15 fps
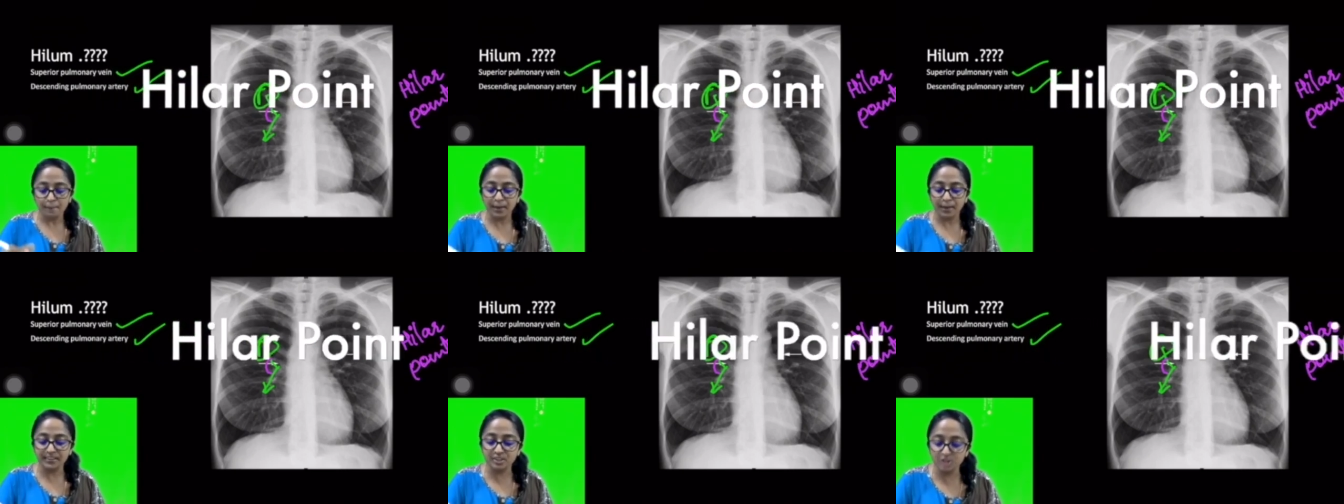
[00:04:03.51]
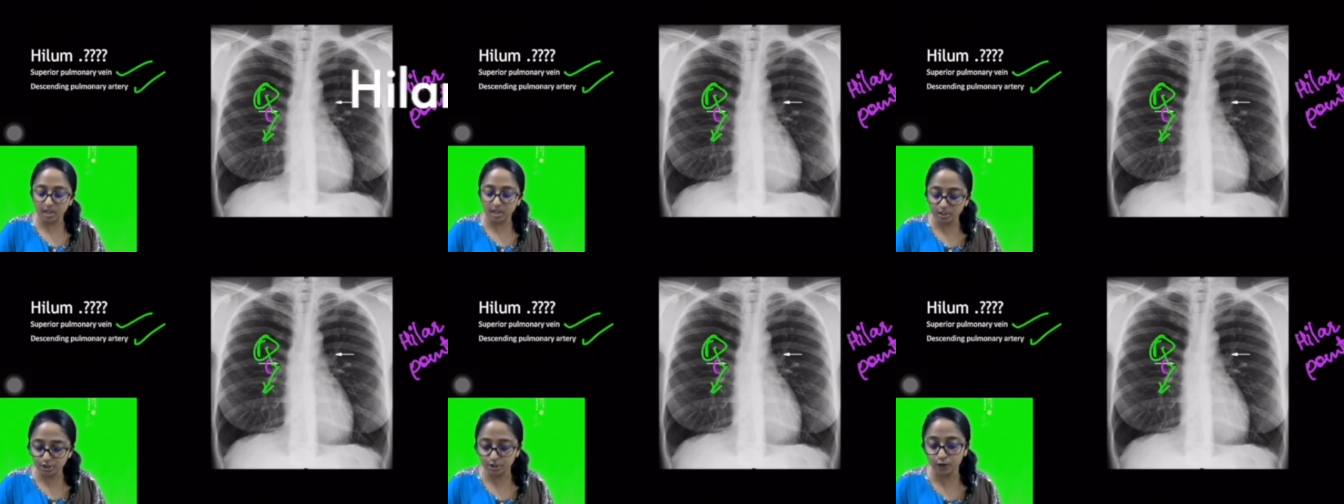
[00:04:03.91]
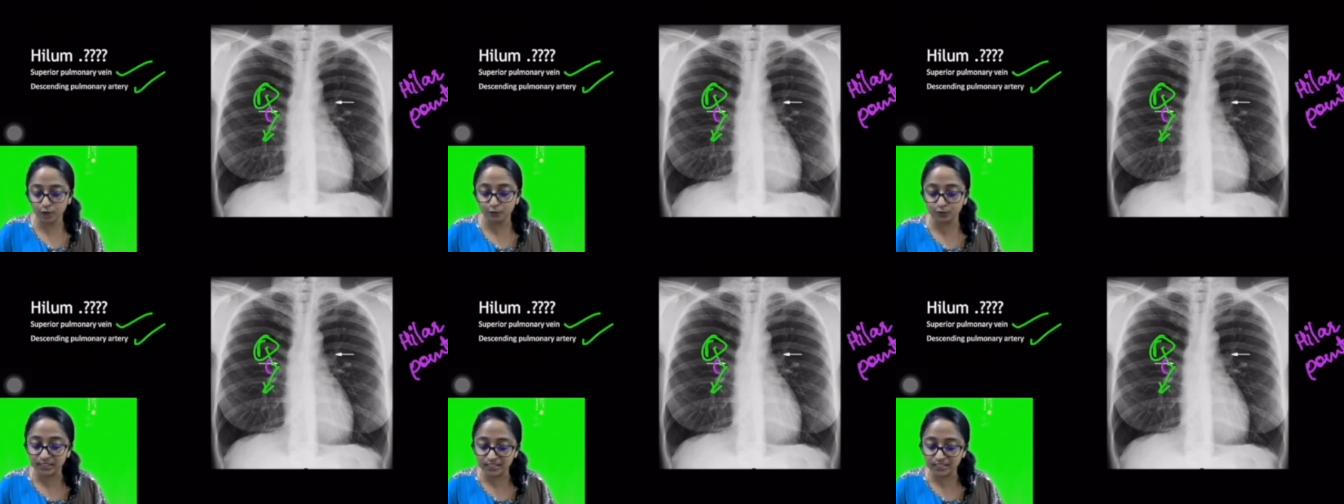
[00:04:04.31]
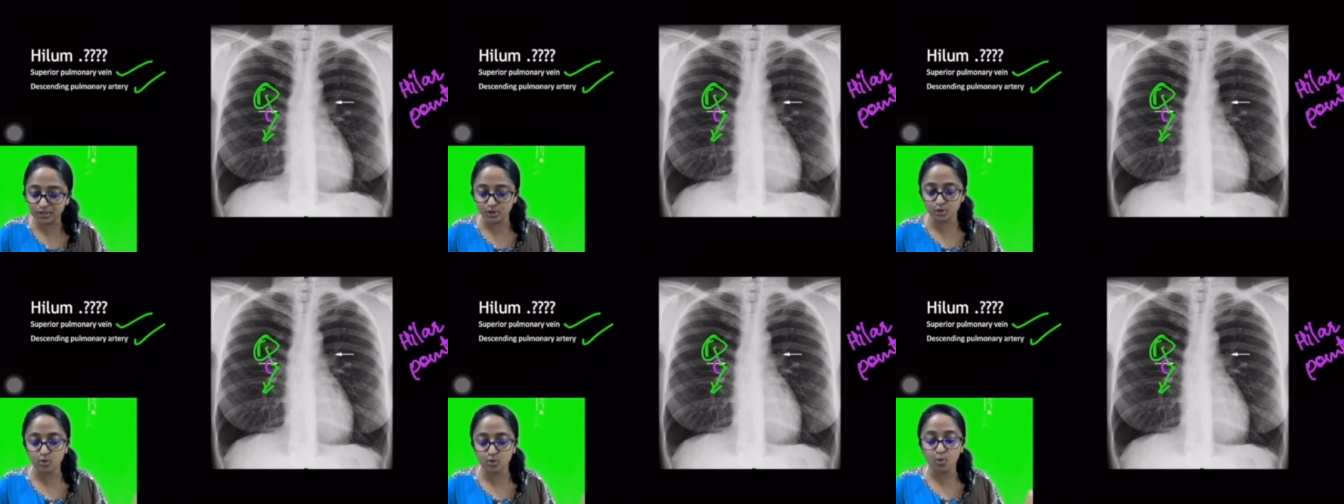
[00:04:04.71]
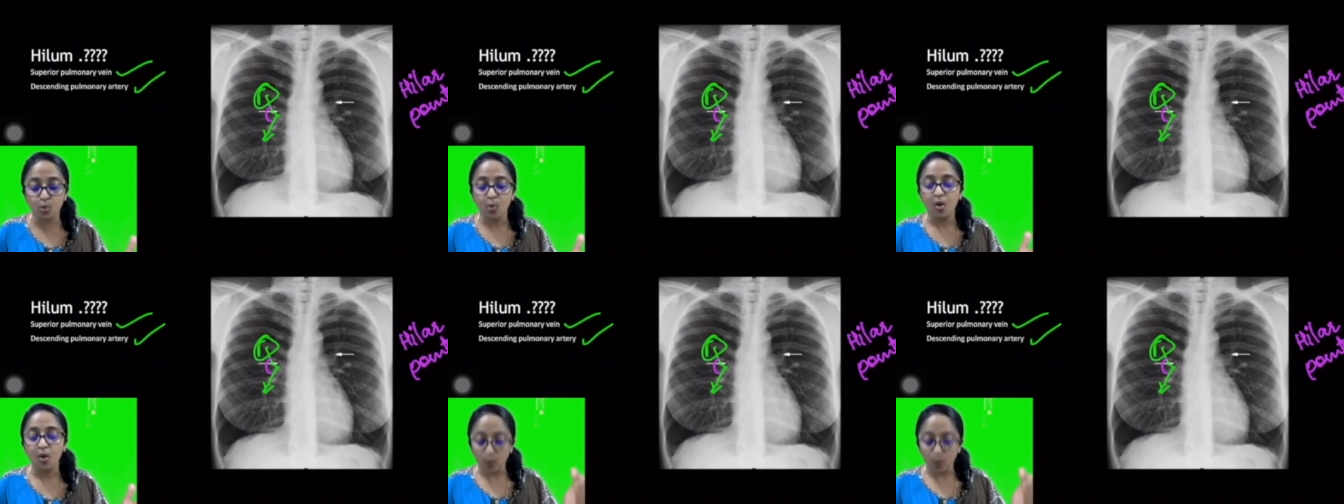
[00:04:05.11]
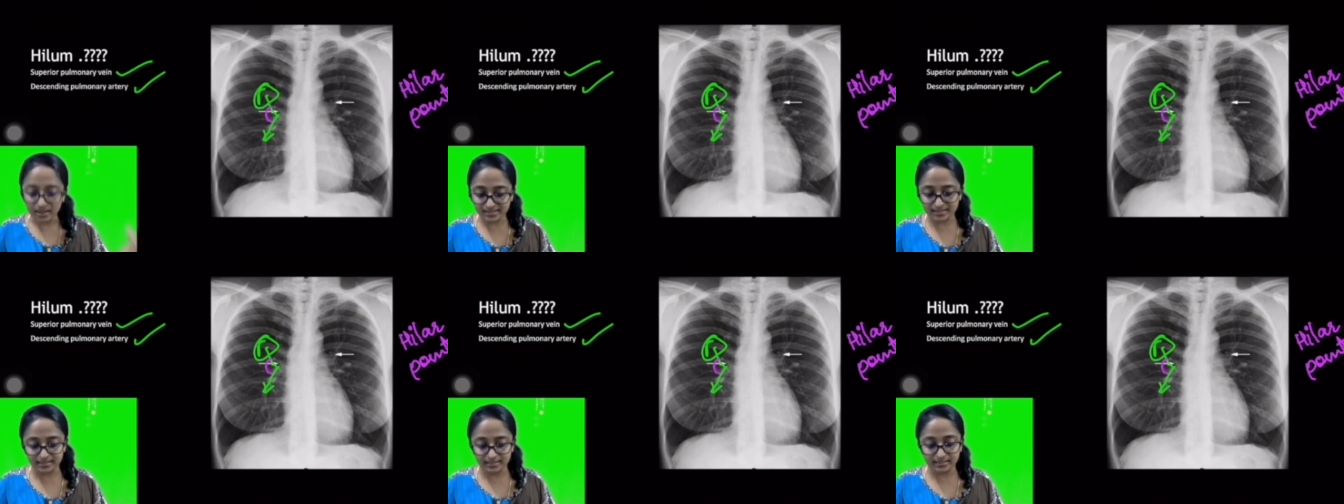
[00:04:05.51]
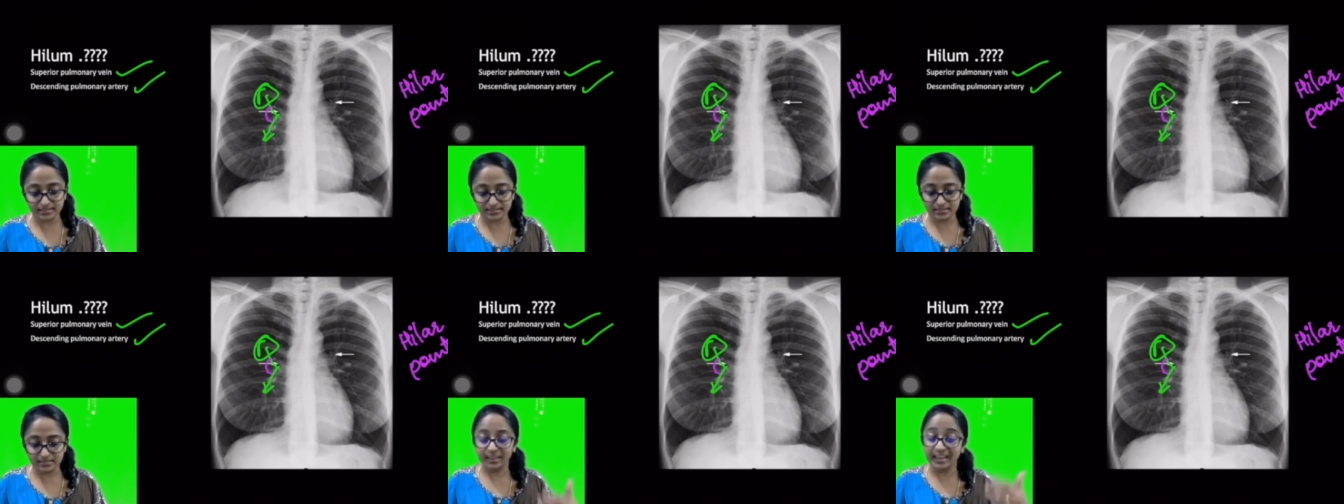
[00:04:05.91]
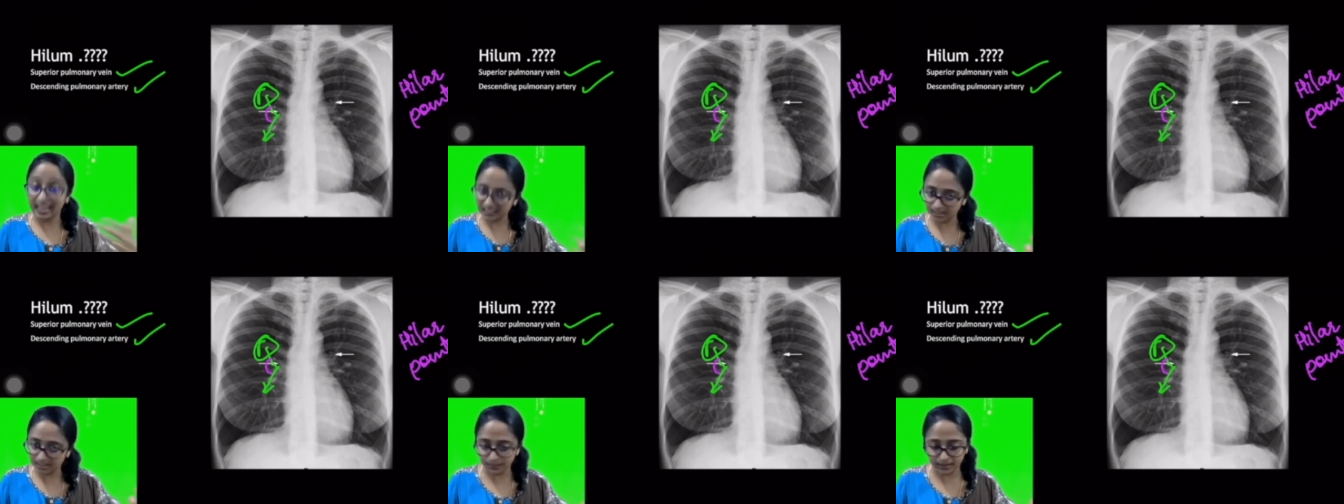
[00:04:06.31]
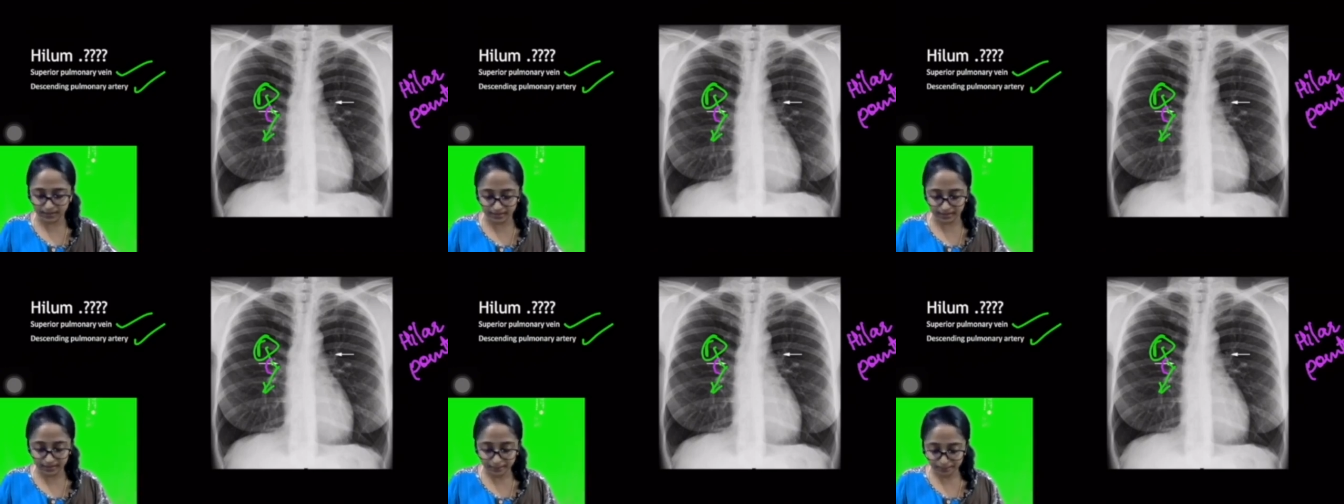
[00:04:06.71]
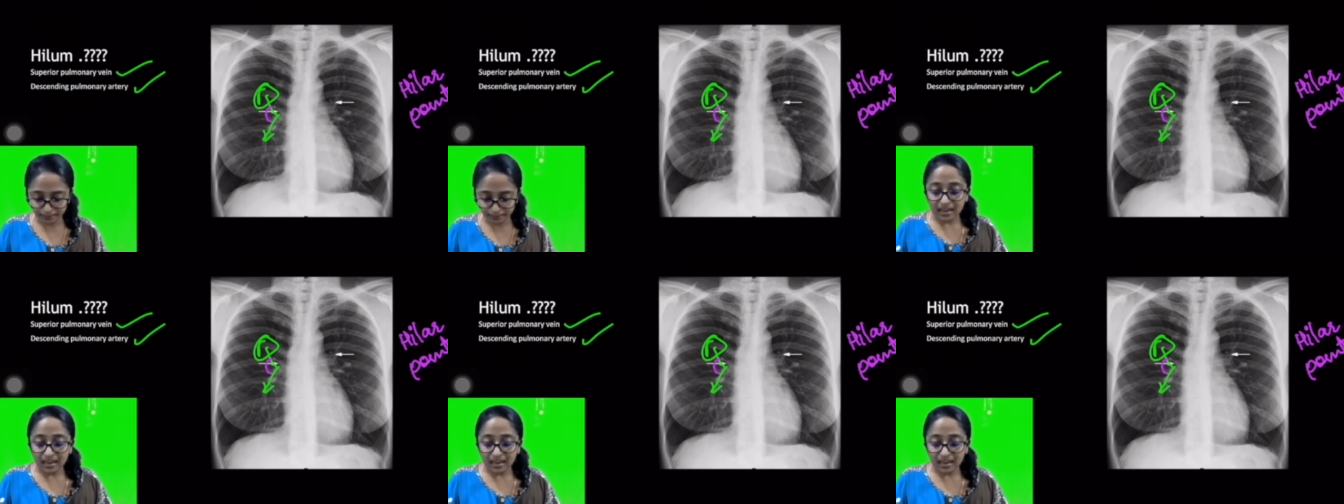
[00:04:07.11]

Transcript: by the junction of these two vessels anatomically